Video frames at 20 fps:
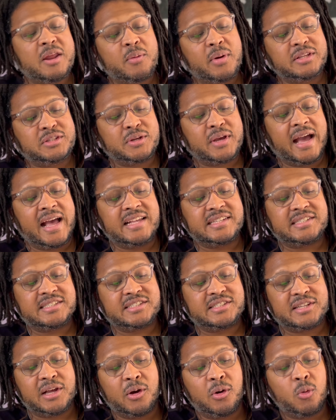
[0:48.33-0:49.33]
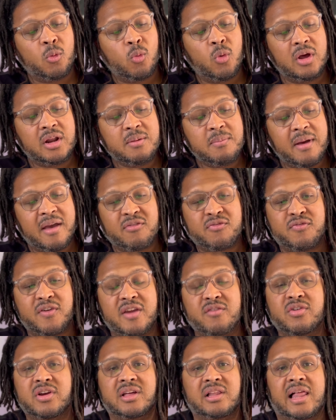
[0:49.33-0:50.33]
Anyways, you guys, so one of my
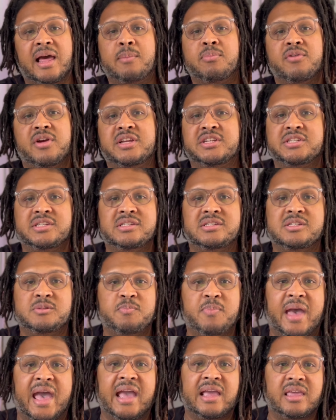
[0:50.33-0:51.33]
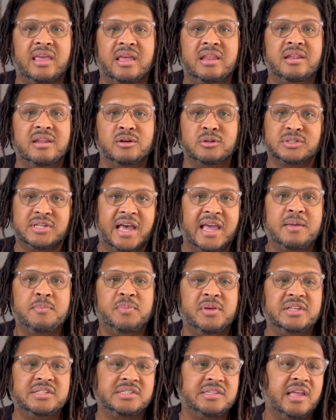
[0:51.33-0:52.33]
favorite collaborations back in those
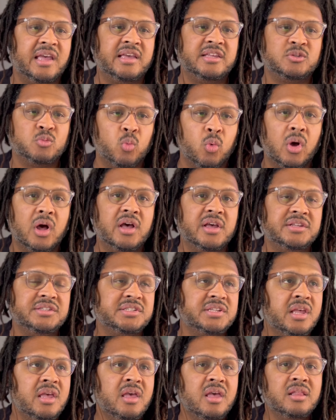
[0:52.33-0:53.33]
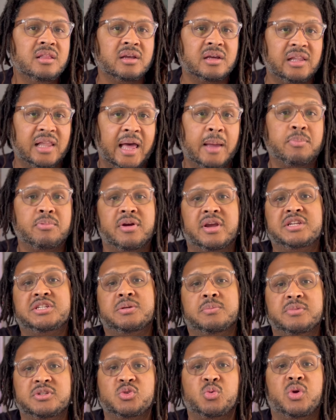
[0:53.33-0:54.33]
hype beast days was the
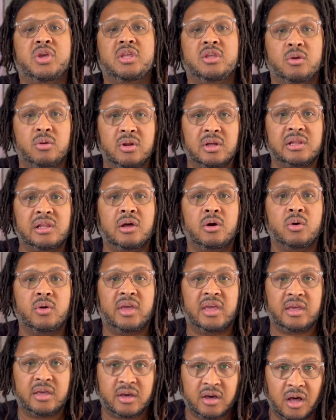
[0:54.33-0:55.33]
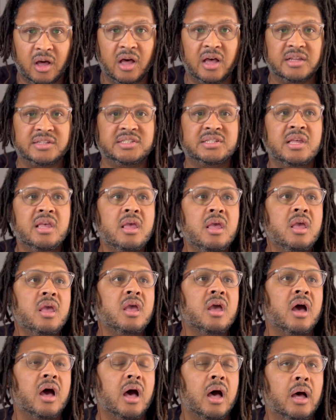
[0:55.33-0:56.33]
collaboration between Uniqlo and KAWS.
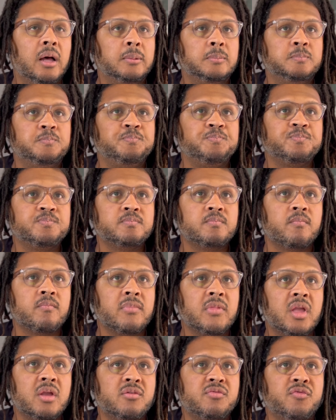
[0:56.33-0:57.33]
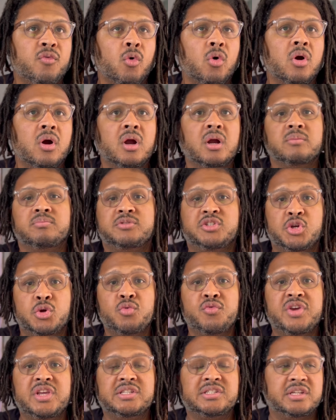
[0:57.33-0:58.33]
Um, for
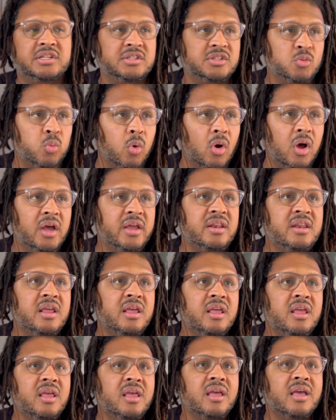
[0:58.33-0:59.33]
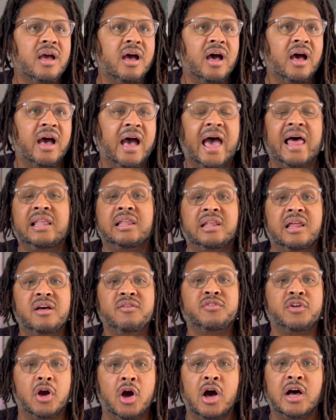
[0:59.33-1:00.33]
two reasons. One, uh, I
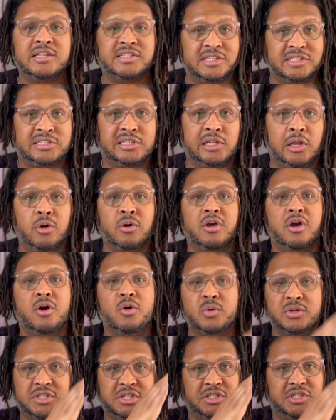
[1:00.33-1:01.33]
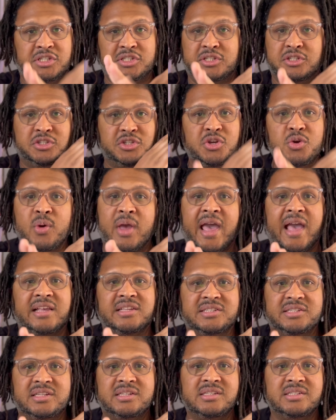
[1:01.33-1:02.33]
love KAWS's logo, which is just the two
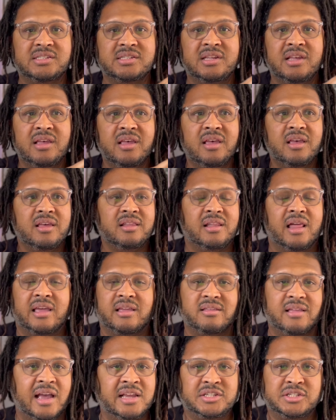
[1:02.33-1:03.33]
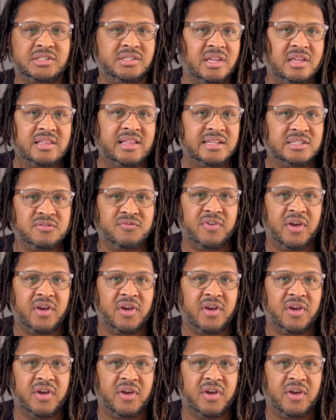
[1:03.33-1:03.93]
X's. Like, I just think that's